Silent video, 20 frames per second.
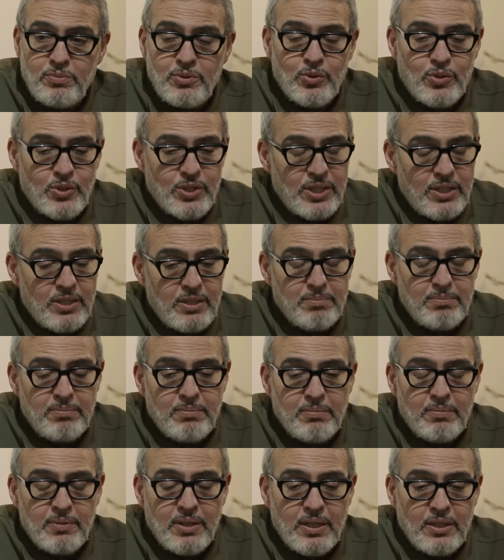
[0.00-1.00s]
You see
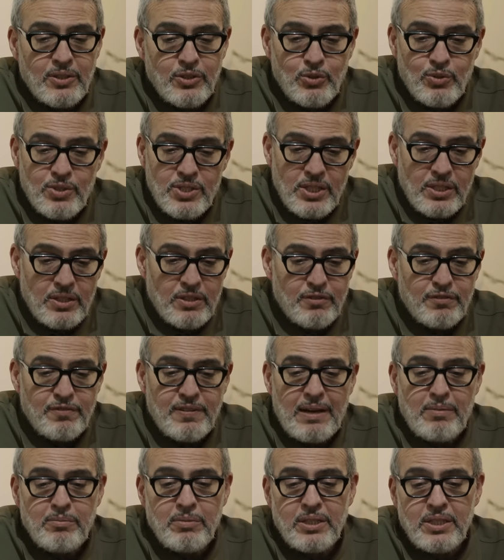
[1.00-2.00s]
them and you see their
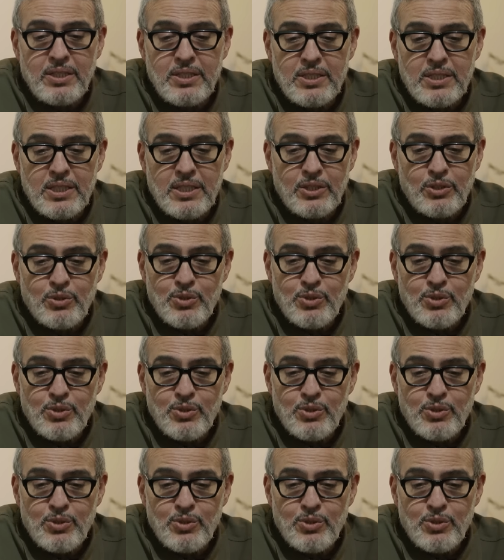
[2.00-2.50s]
families and